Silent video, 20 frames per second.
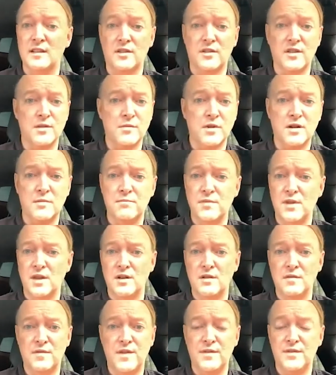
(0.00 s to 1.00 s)
A lot of them are,
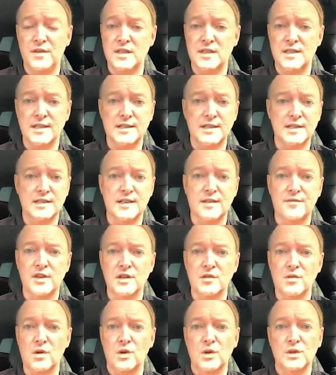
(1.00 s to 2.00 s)
50, 60,
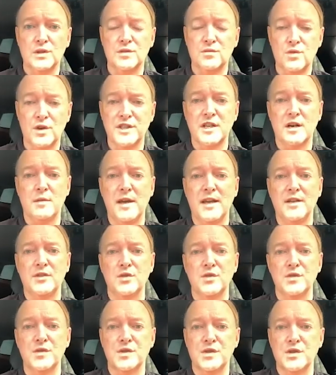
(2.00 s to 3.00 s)
70-year-old retail
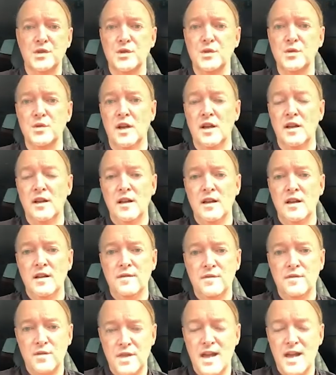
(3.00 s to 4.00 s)
patrons who,
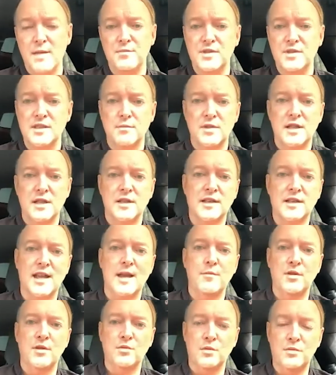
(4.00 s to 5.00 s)
for them, simulated
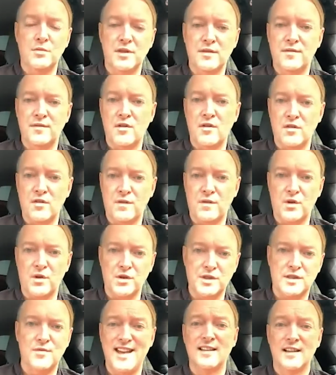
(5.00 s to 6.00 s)
gaming will be the very
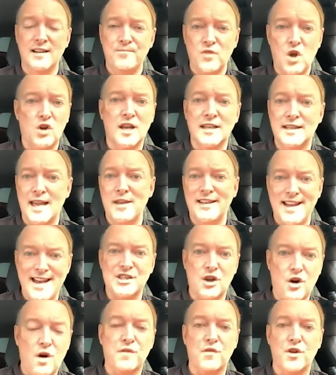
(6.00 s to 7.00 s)
best offering of any
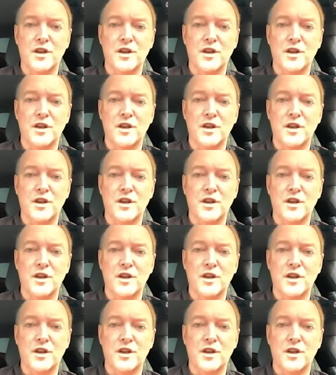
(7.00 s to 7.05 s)
kind.